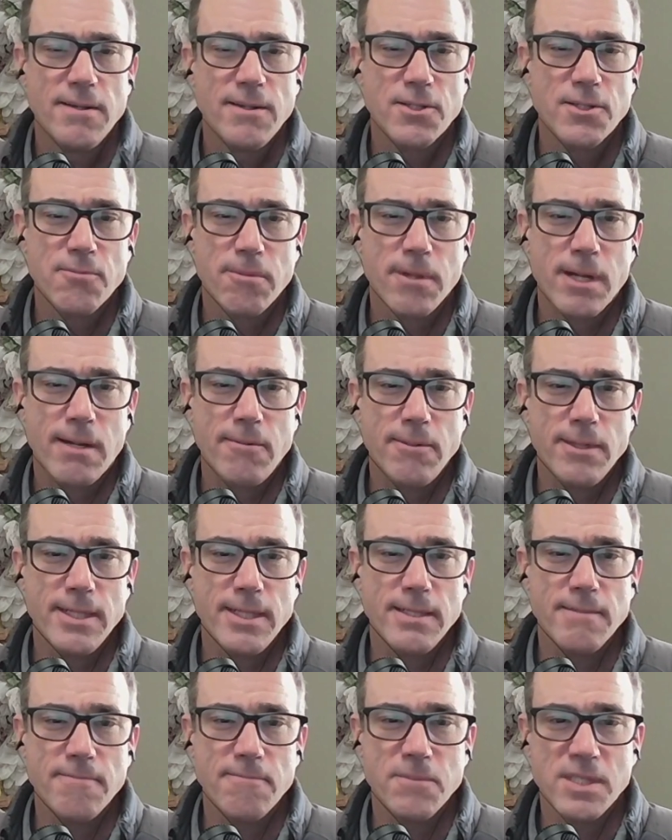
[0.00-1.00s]
there's
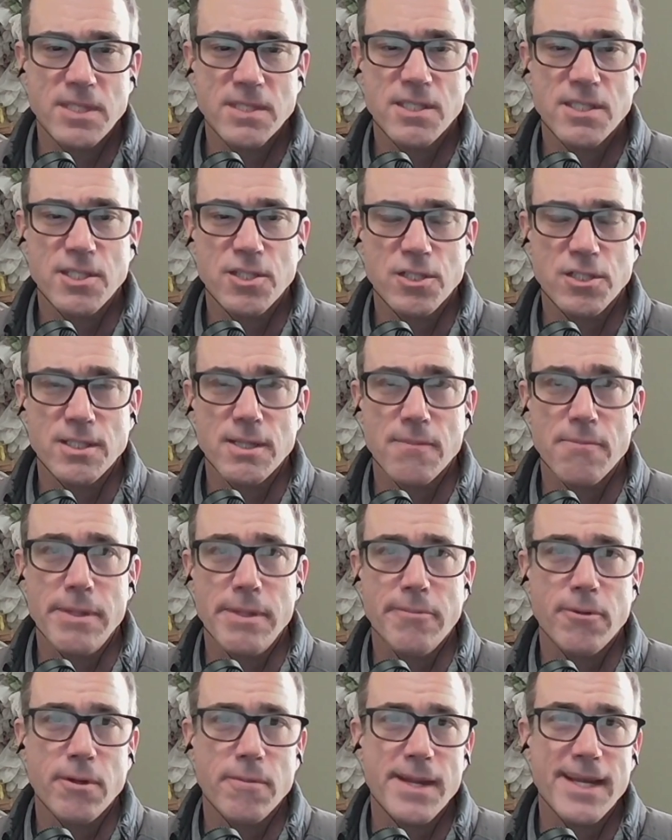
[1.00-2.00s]
probably decisions that
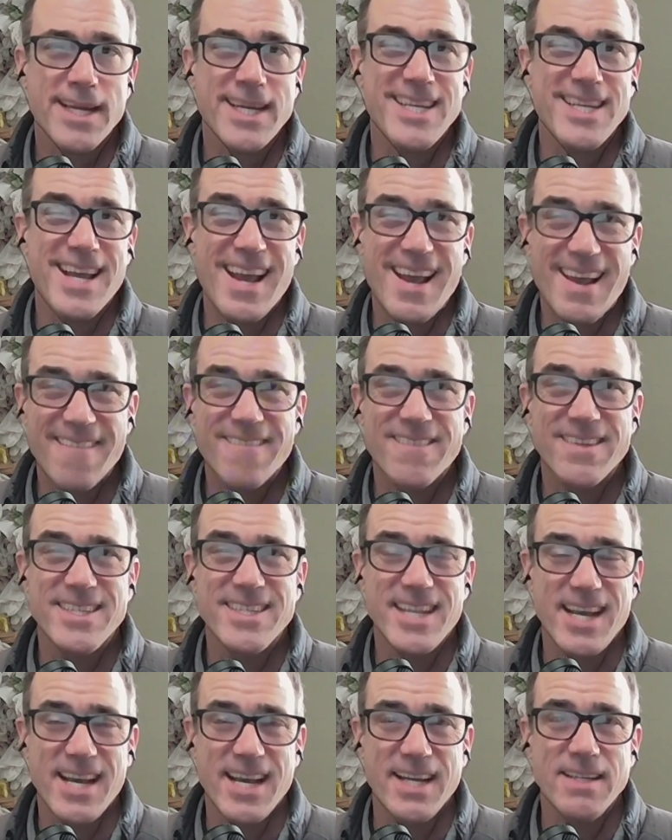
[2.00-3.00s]
people are making every
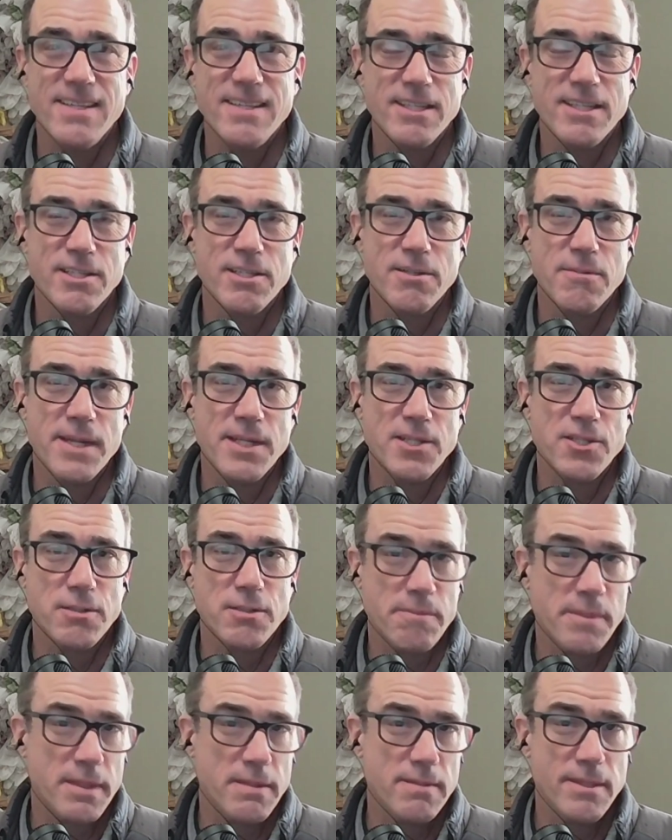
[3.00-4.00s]
day. You
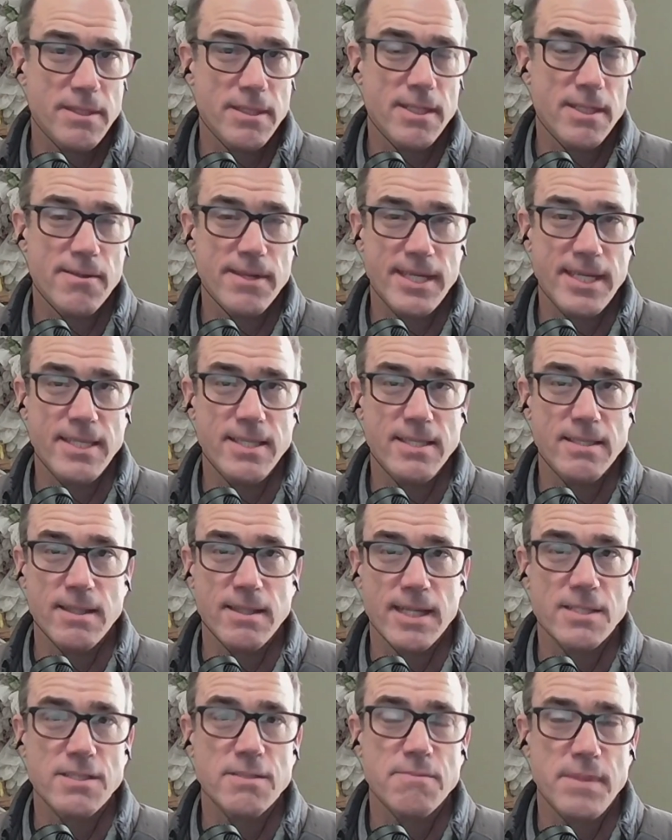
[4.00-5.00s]
mentioned, eating
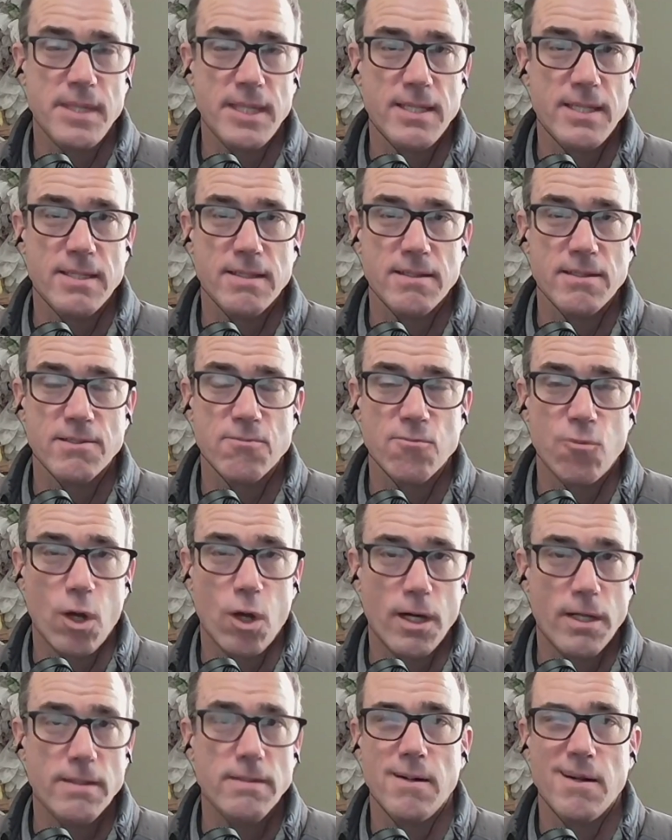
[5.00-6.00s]
less meat is
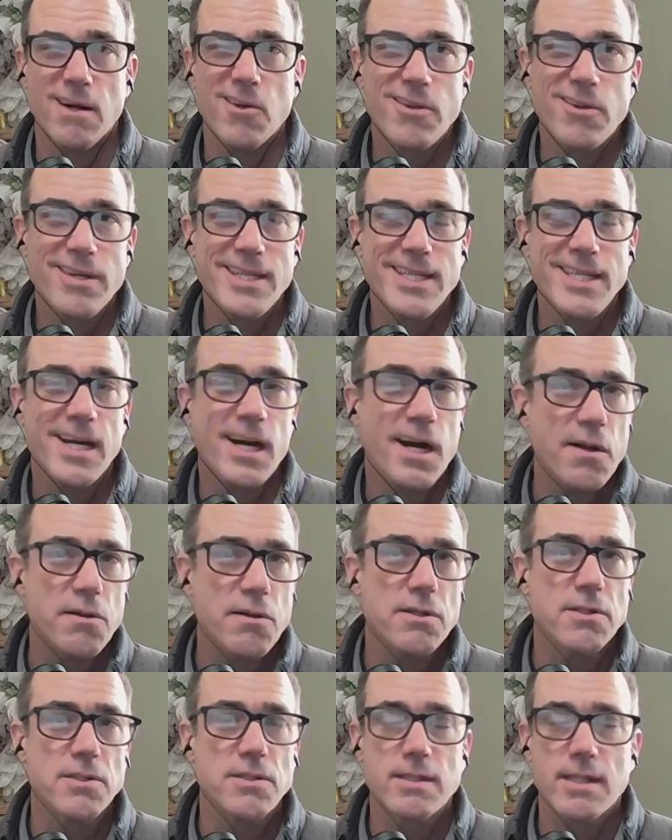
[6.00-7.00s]
one. Are there any
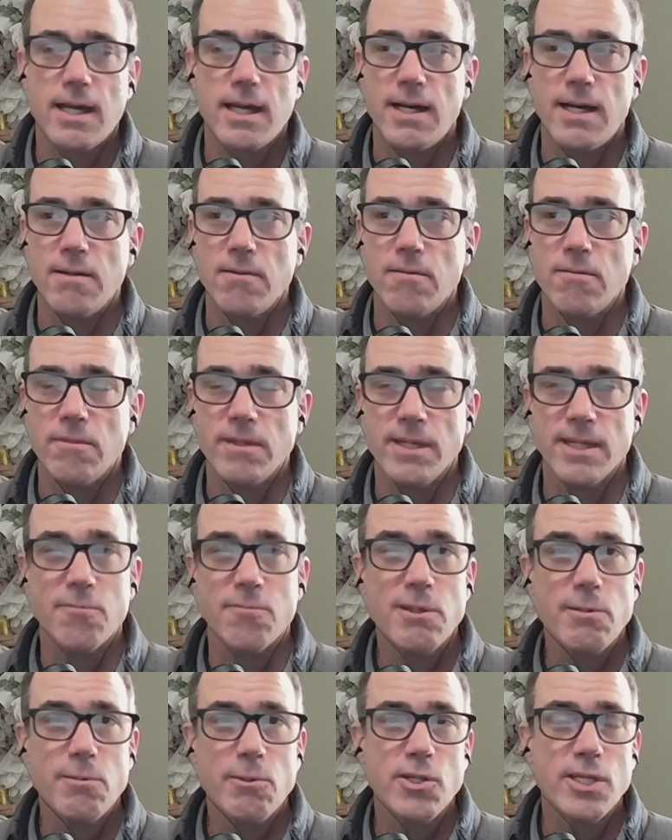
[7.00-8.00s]
others that we
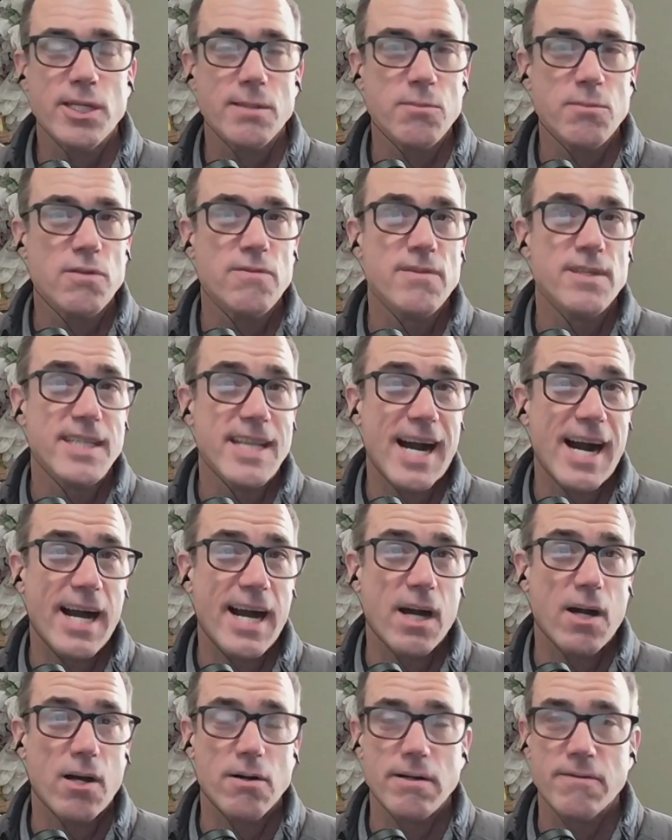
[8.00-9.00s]
really can move the
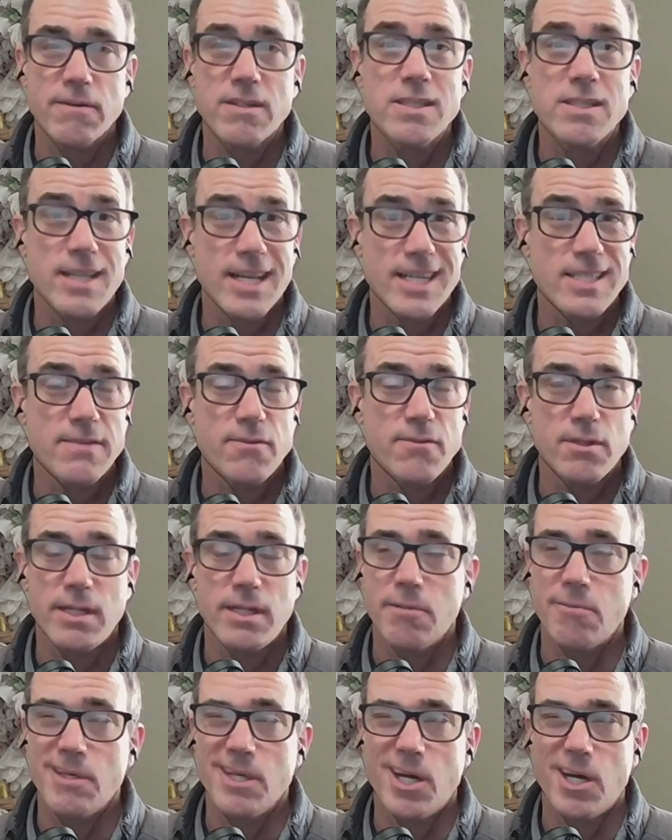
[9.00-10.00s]
dial if
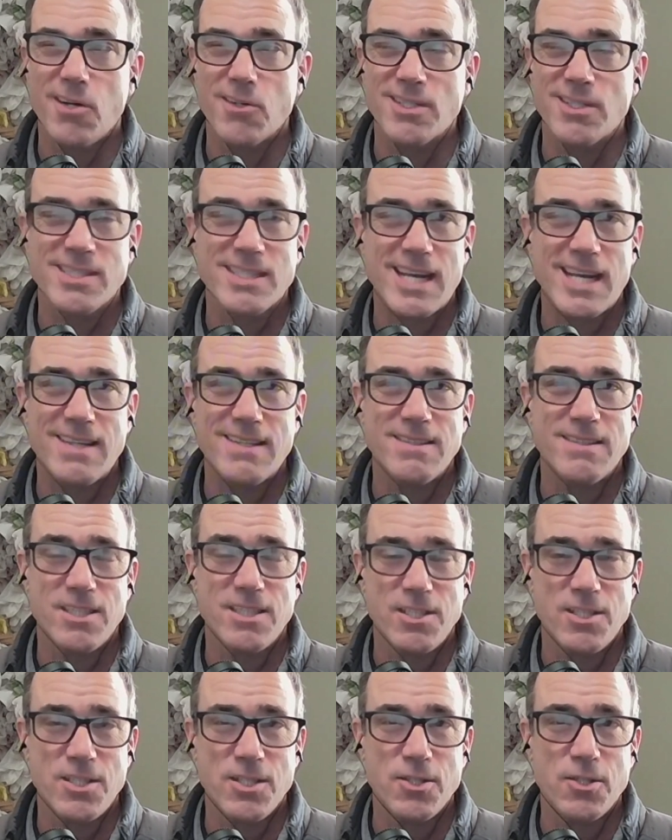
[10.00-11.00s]
collectively we all decided
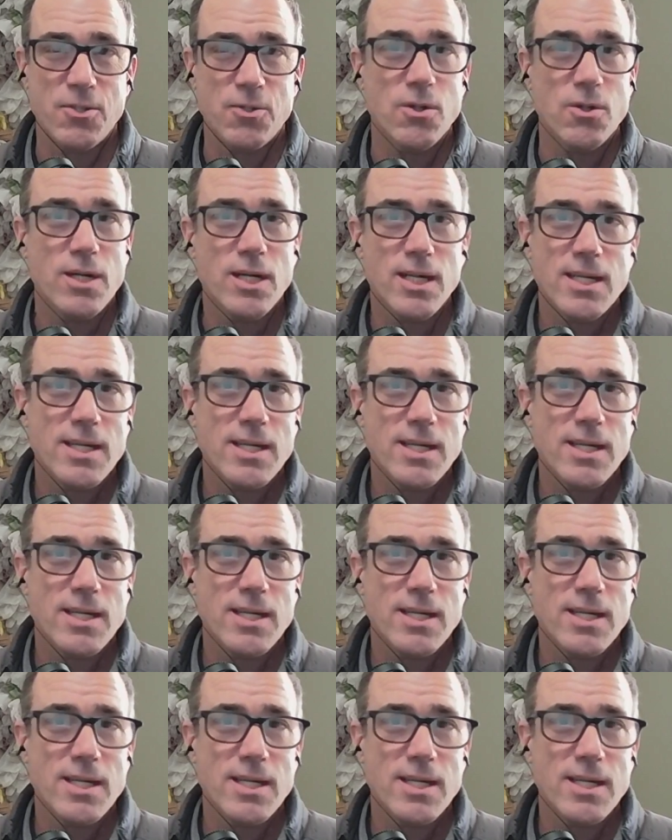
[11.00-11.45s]
to do,